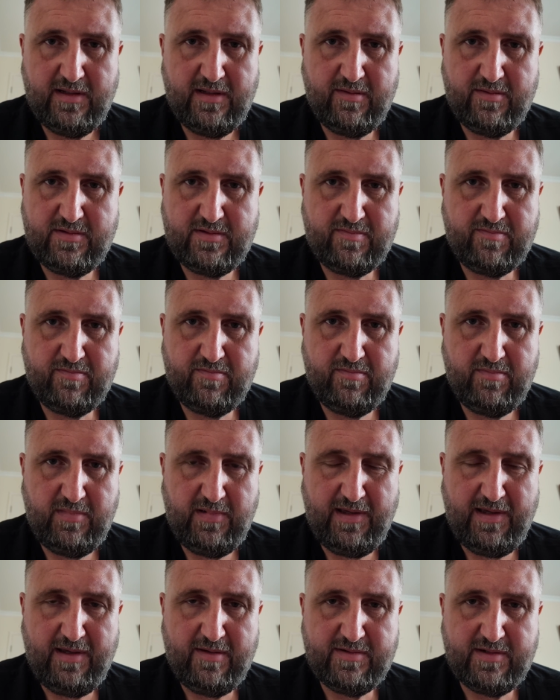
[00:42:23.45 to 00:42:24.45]
It was
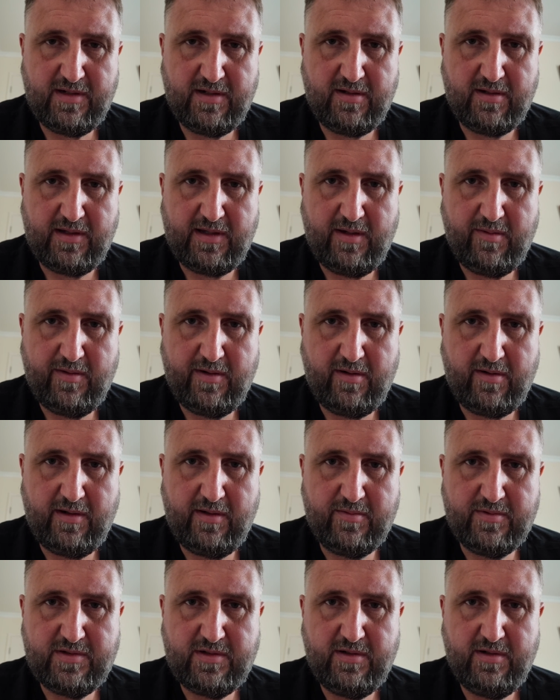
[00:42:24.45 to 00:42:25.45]
a lot going on.
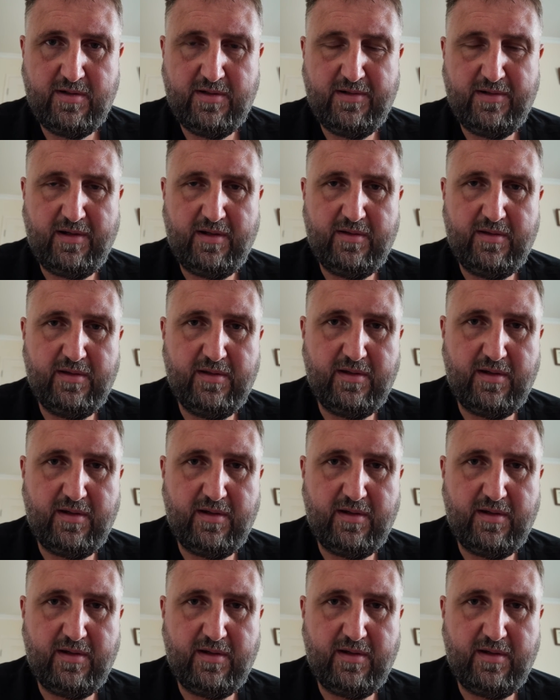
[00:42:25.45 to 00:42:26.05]
It was good. I